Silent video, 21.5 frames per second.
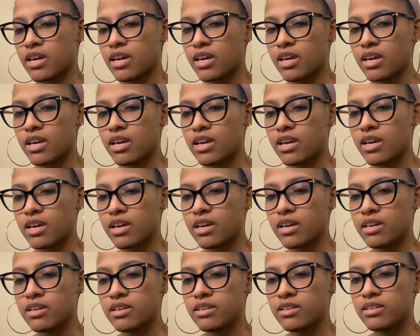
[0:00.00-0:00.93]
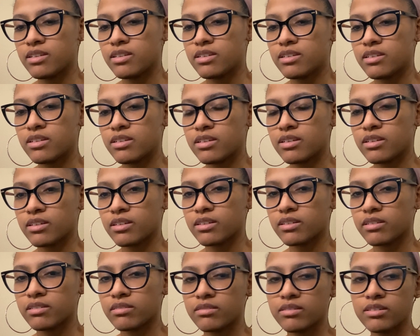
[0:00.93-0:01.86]
and
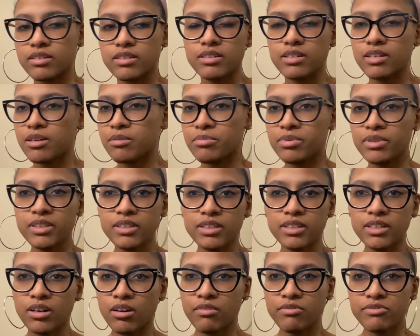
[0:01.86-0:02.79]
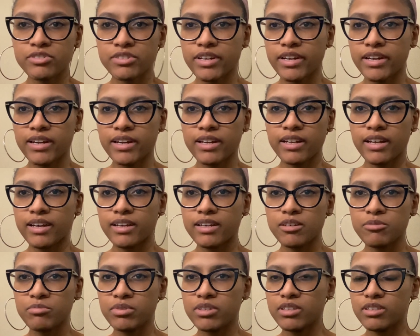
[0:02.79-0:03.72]
completely off track, like
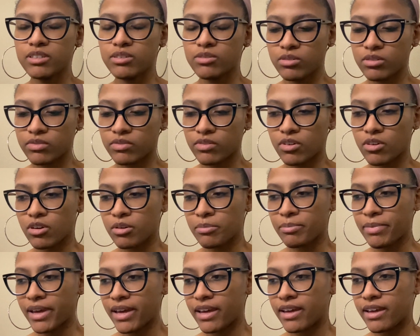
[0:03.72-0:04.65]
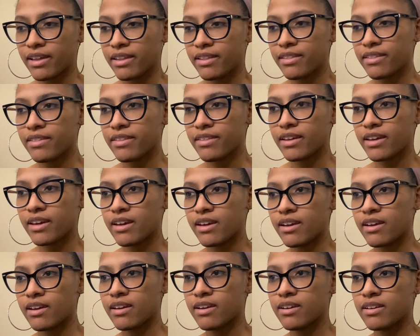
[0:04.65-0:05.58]
completely on the wrong path,
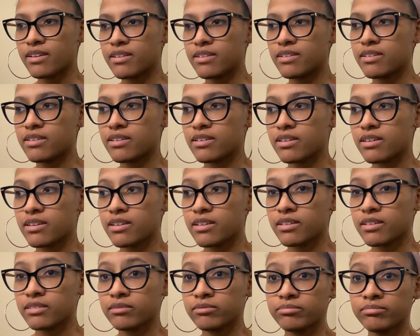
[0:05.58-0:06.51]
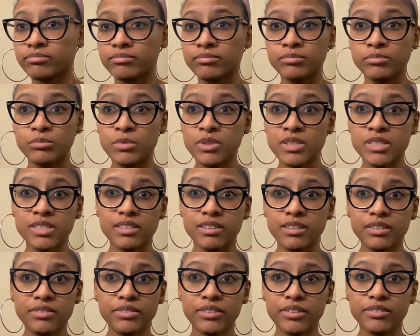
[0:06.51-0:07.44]
and was
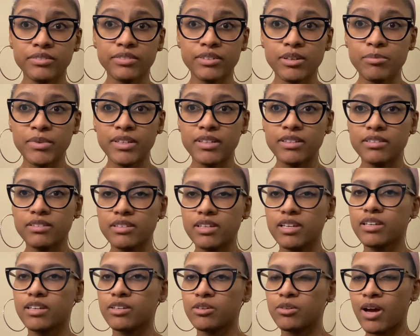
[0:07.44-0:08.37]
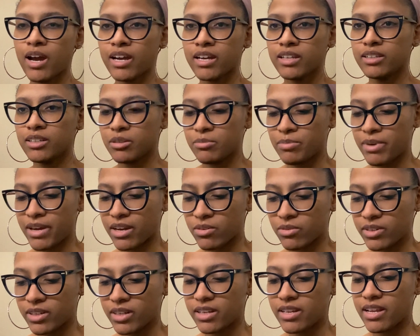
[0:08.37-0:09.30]
delivered from it. I can look back
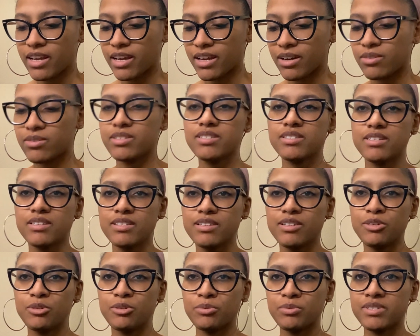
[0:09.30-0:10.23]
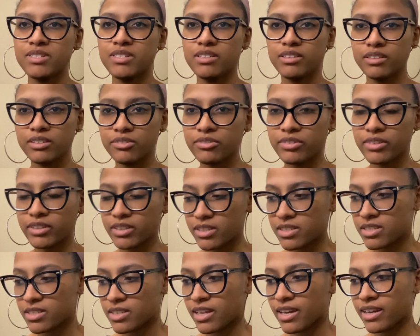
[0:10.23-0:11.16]
on it now and see that it was
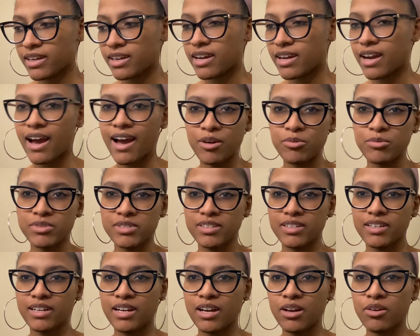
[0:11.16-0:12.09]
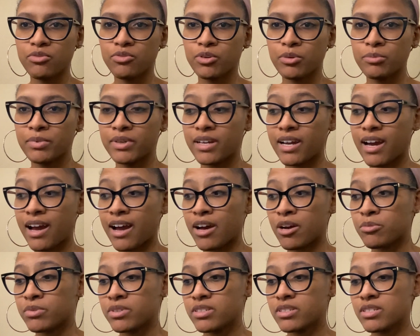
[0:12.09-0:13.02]
deliverance. Like God was looking out for me. God
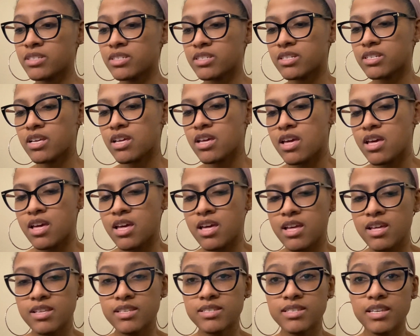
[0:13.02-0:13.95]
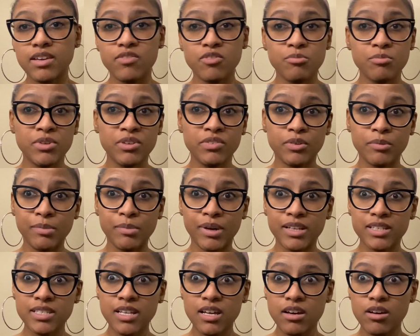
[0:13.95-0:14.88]
was saving me from
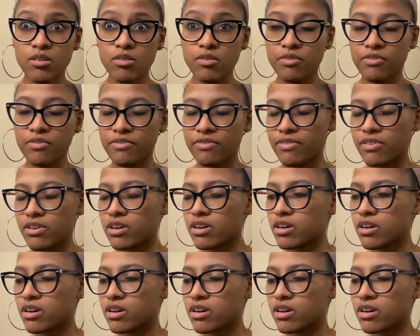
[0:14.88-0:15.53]
myself,